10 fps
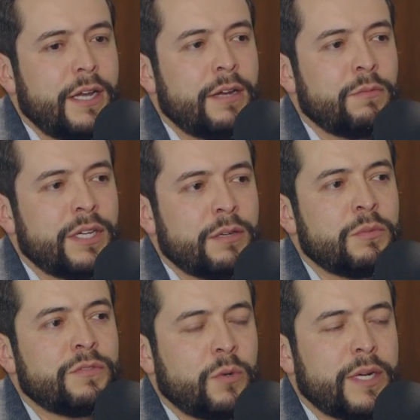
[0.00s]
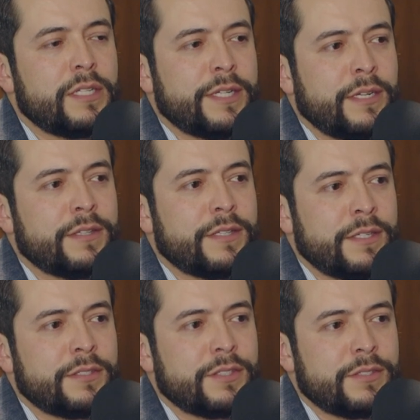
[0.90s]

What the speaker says: and we can move quickly on things.